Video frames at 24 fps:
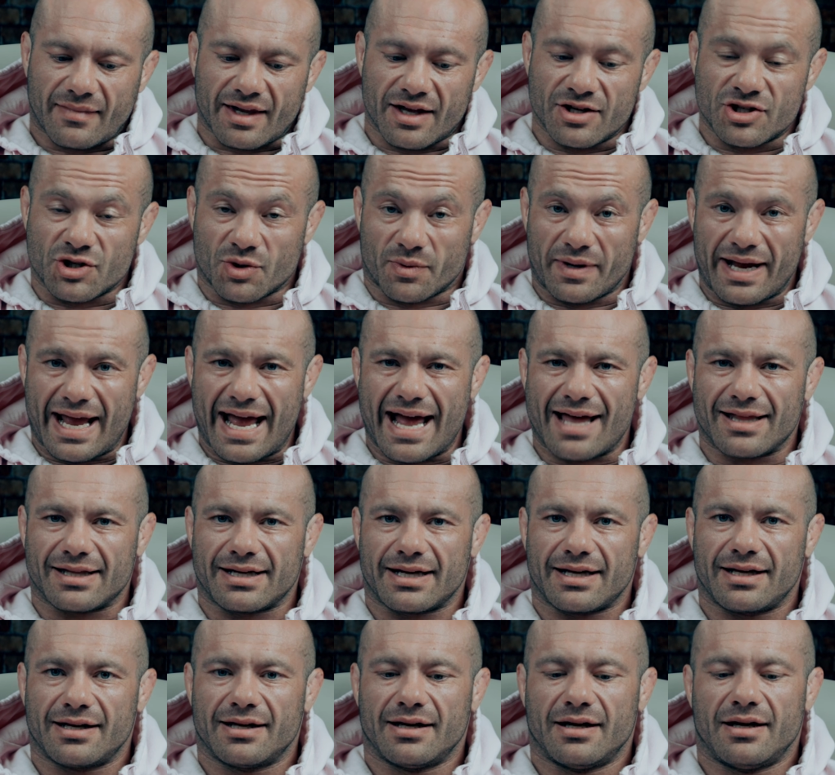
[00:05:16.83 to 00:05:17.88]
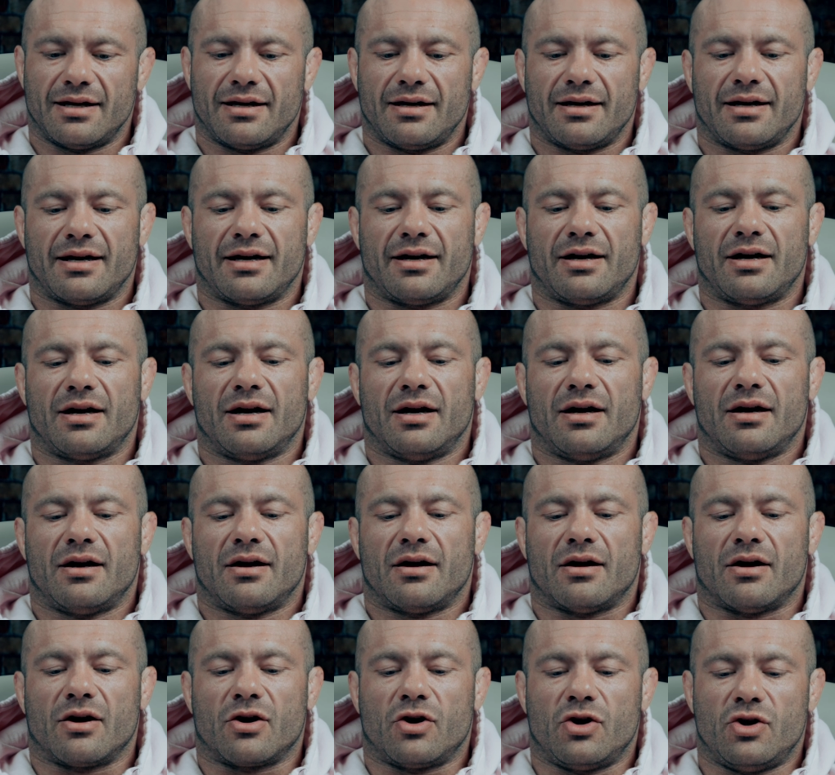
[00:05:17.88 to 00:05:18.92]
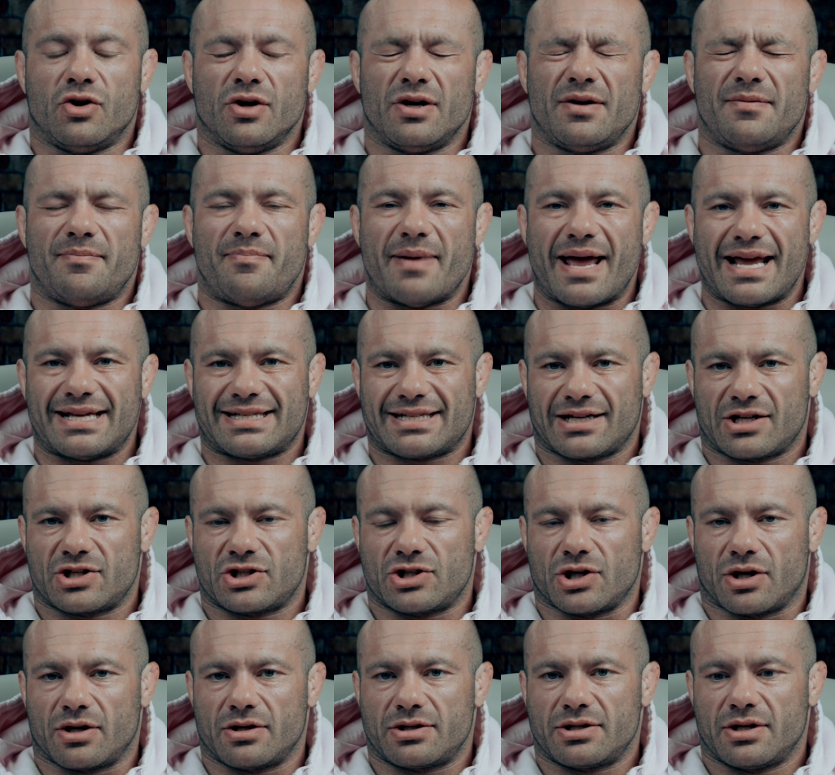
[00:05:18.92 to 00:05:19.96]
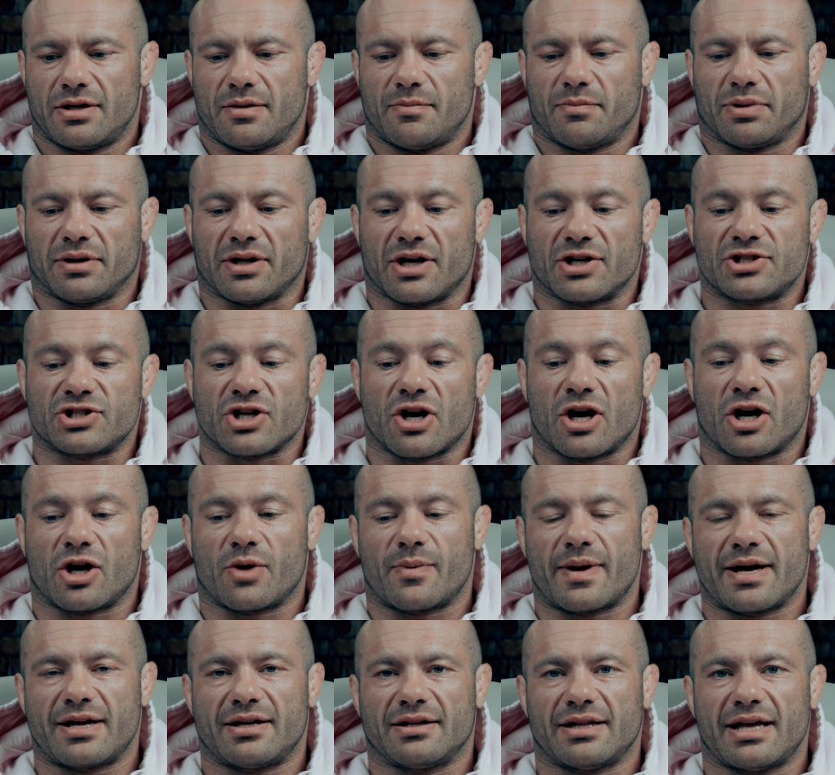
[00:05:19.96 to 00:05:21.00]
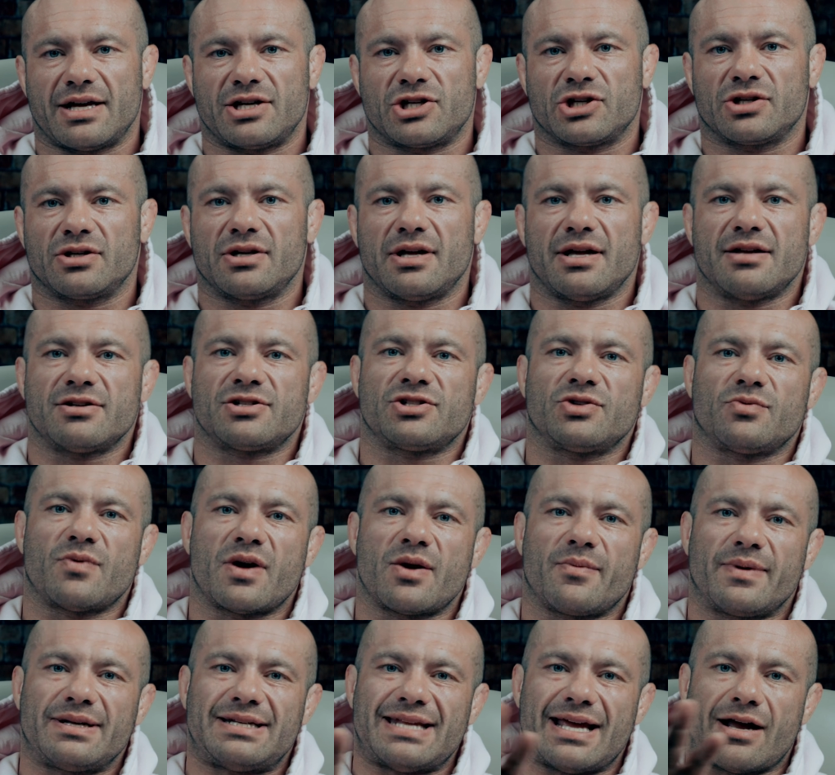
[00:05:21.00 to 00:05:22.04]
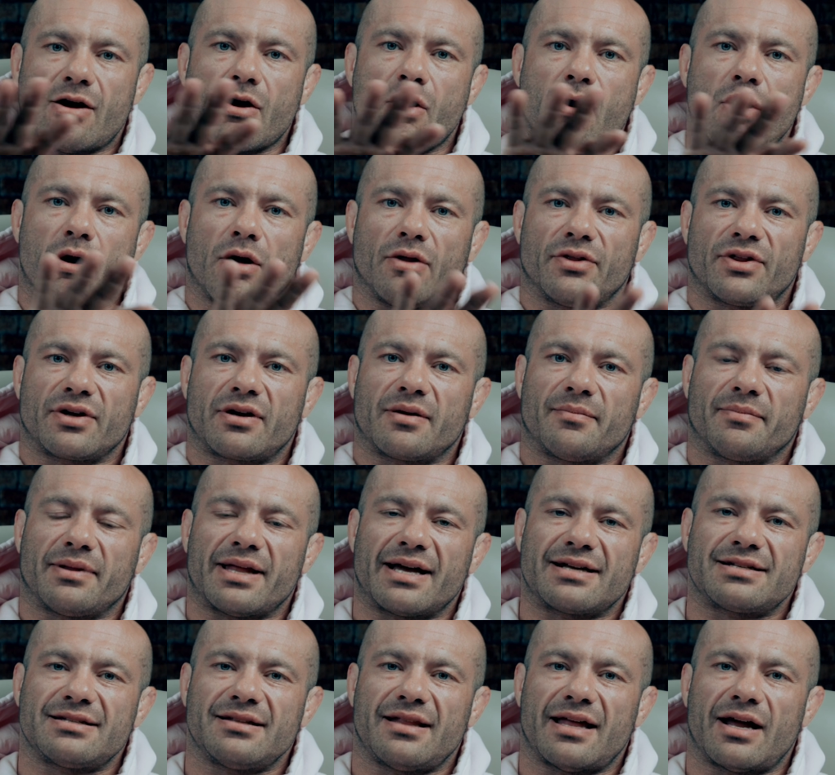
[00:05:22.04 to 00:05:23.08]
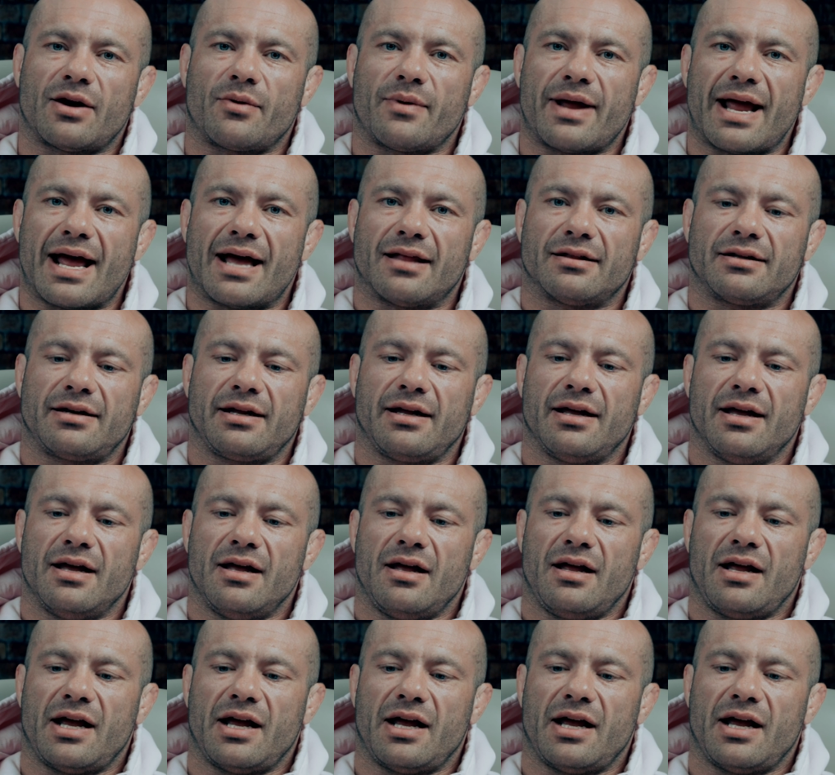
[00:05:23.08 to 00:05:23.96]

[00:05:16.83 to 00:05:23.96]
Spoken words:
is a reality, and a good basic start plus autoregulation is the way we take all the complexity of that reality